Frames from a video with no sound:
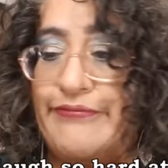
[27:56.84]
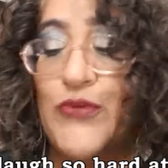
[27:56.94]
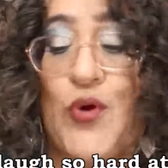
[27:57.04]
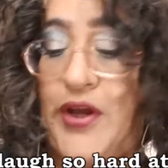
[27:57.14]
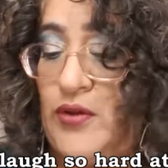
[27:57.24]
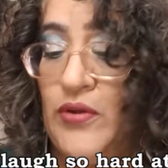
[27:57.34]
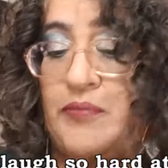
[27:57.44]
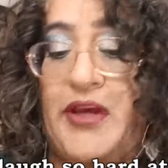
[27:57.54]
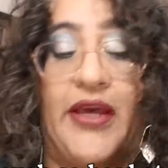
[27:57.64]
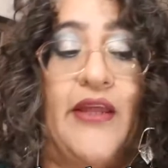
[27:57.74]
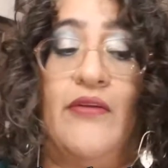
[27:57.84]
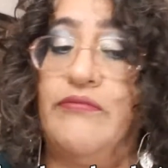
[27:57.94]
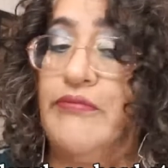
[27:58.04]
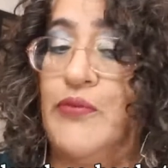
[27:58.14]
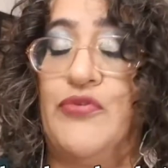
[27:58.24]
triangle on my head.
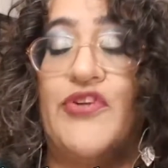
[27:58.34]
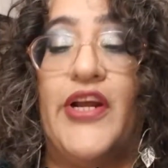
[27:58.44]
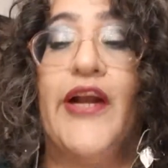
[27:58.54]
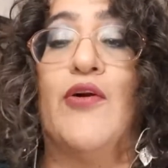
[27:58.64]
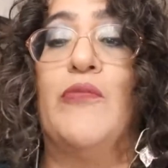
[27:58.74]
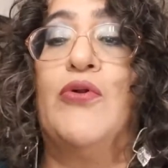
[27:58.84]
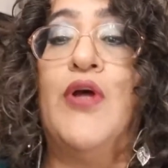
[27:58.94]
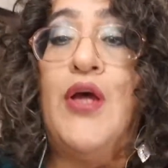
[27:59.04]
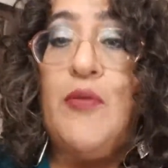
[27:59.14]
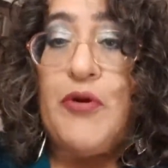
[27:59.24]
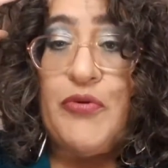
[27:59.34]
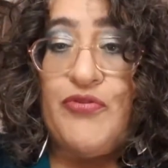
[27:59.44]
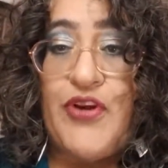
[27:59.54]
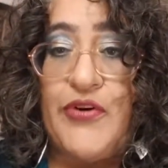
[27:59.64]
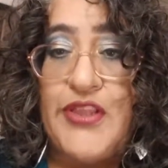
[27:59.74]
It was terrible. But it was
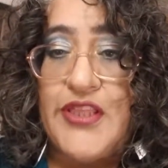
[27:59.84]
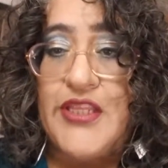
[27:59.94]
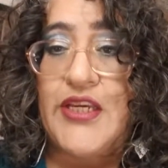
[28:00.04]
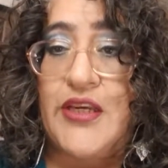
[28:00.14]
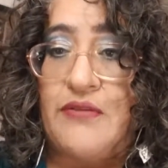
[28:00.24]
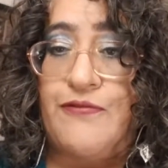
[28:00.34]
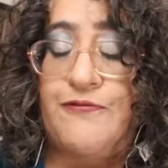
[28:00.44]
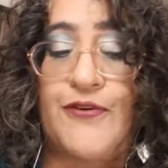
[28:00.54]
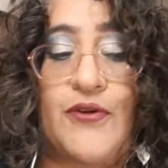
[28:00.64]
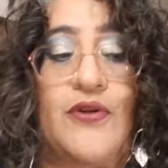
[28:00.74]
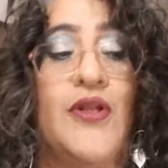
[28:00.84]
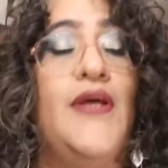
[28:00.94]
very thick and full.